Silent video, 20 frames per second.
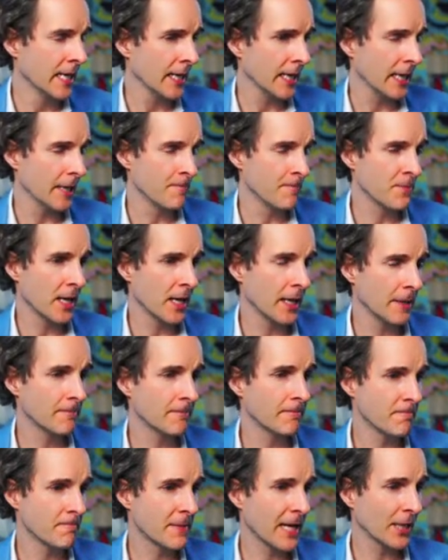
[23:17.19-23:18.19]
Um,
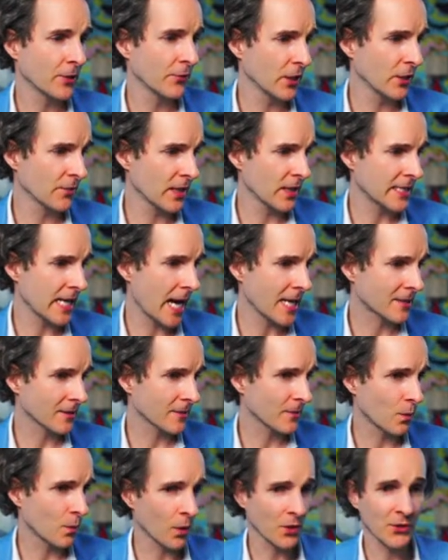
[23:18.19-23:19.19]
get rid of the debt.
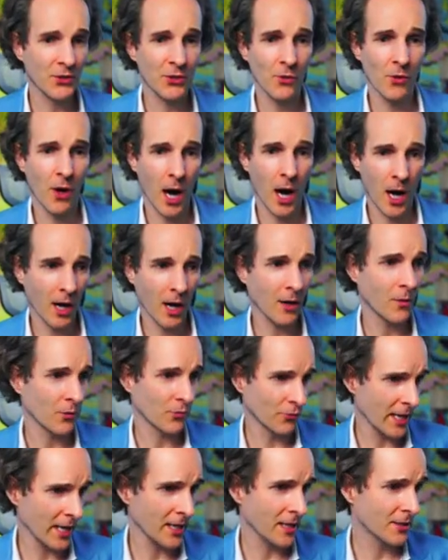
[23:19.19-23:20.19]
Once you are
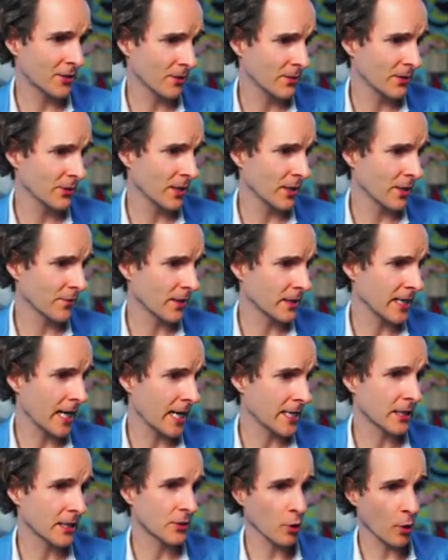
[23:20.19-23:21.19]
ready to be rid of the
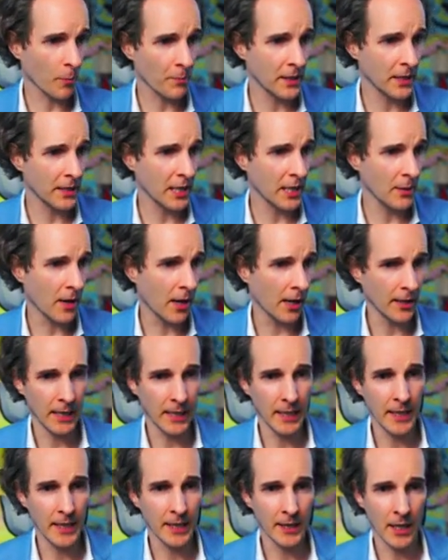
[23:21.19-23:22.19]
debt, drop me an email,
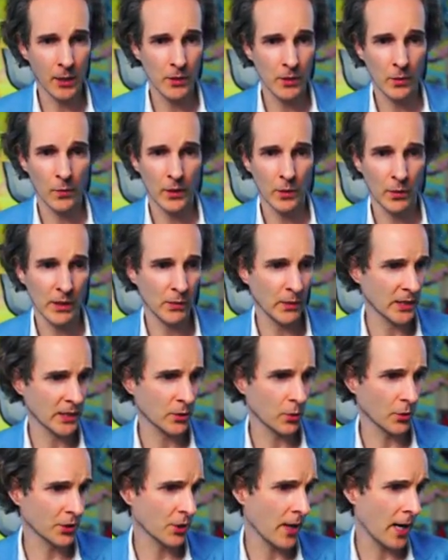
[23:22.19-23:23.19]
Illy, and, and we'll, we'll, we'll
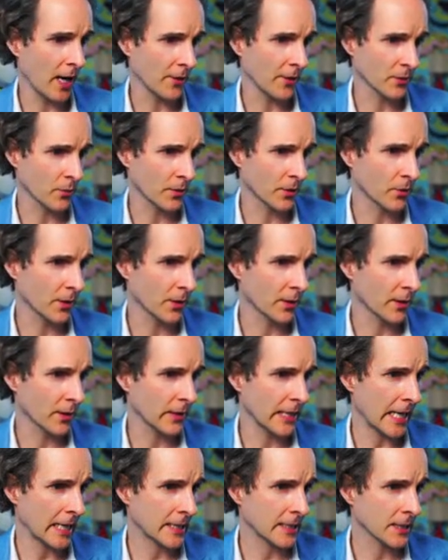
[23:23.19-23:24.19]
sort you out with, with, with
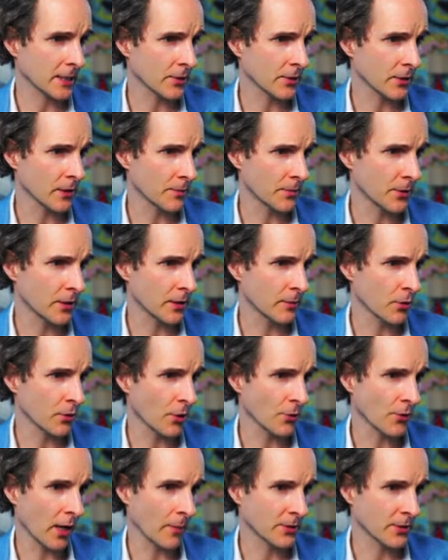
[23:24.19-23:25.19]
access to the, to the
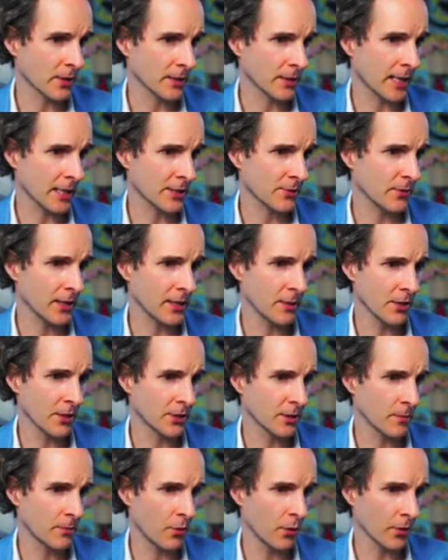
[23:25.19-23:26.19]
programs, because that's really the
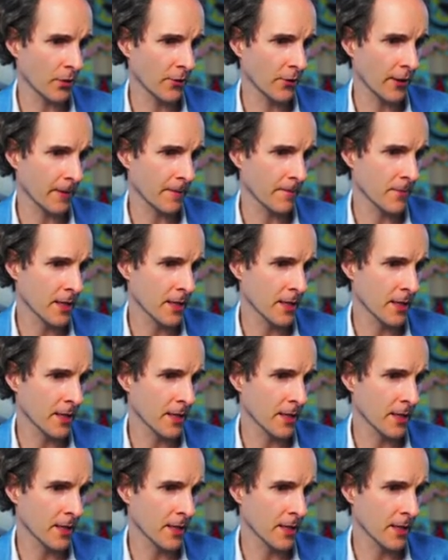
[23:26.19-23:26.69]
most important thing.